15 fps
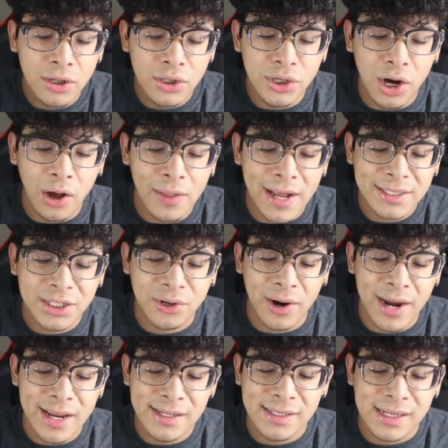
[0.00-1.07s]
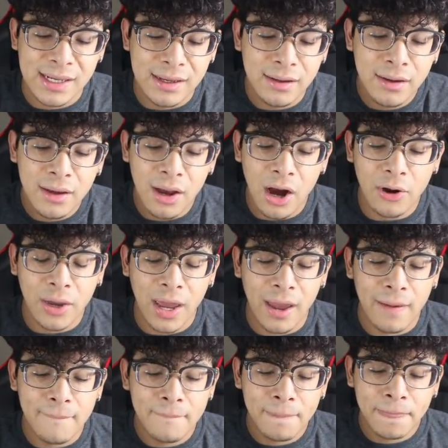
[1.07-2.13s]
Yo, that's crazy.
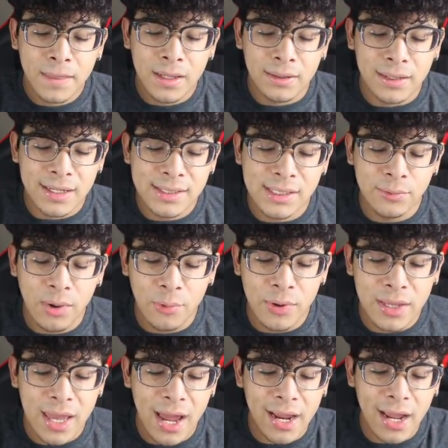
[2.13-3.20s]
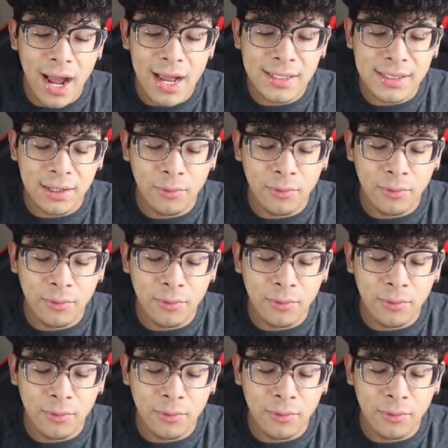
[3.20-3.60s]
Okay, let's see what we get, guys.